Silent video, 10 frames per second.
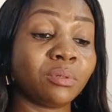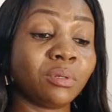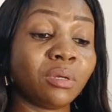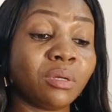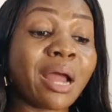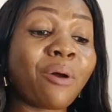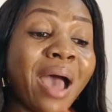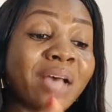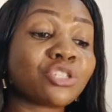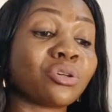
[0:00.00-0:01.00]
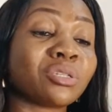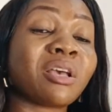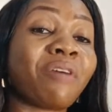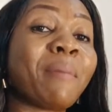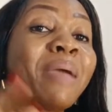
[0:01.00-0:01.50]
Now ask
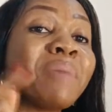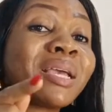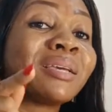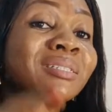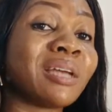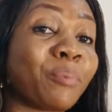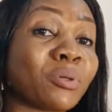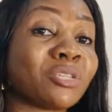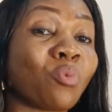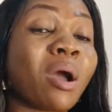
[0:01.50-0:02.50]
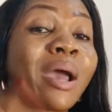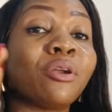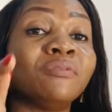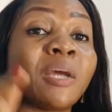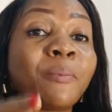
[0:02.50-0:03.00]
yourself, am I making deposit? What kind
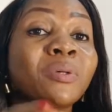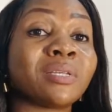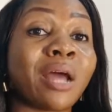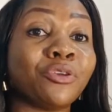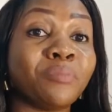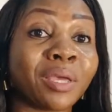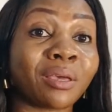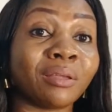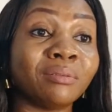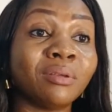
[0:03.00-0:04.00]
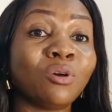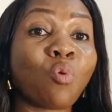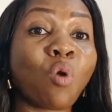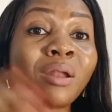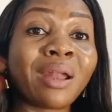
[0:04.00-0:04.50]
of deposit are you making?
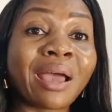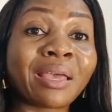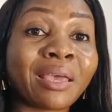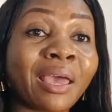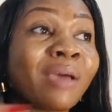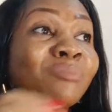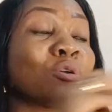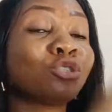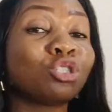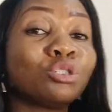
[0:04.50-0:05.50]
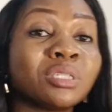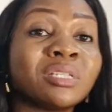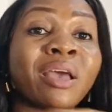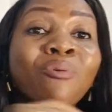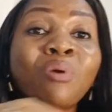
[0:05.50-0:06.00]
One lie here, one truth
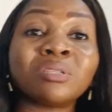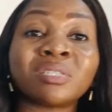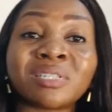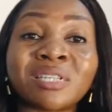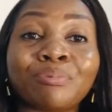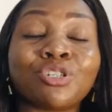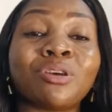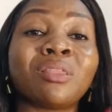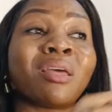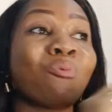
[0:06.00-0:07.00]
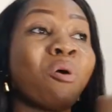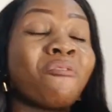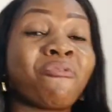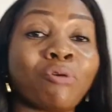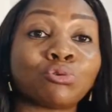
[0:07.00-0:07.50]
there, one deception there, one
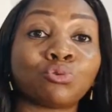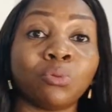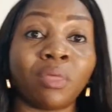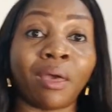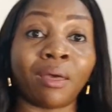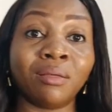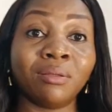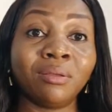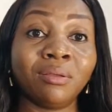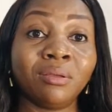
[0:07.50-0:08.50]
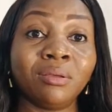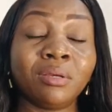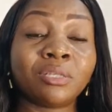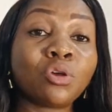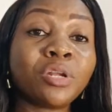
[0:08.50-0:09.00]
falsehood there.
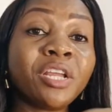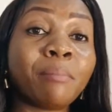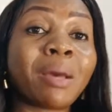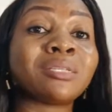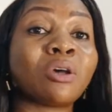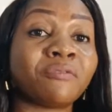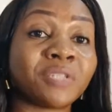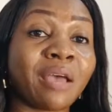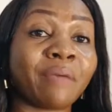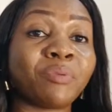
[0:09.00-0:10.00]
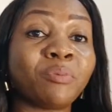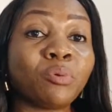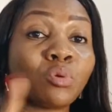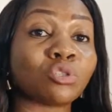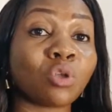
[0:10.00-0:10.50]
It's only a matter of time. People
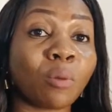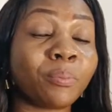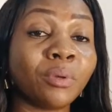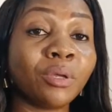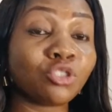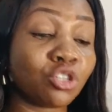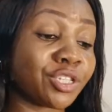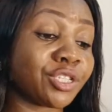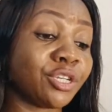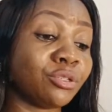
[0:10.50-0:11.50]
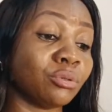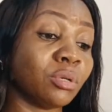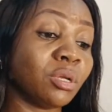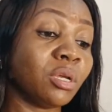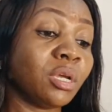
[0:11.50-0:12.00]
will stop trusting you.
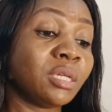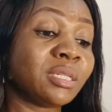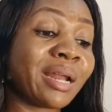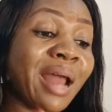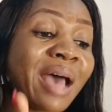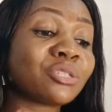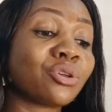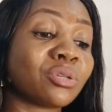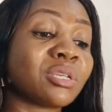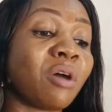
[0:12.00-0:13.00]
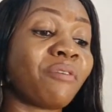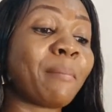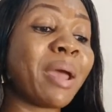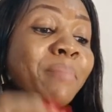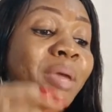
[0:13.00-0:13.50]
Then ask yourself, am
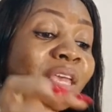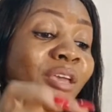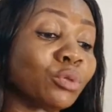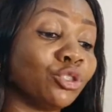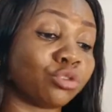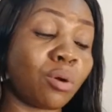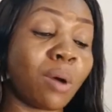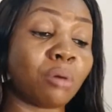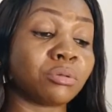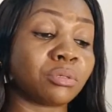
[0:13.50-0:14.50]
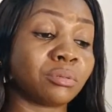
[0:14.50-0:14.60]
I making withdrawals?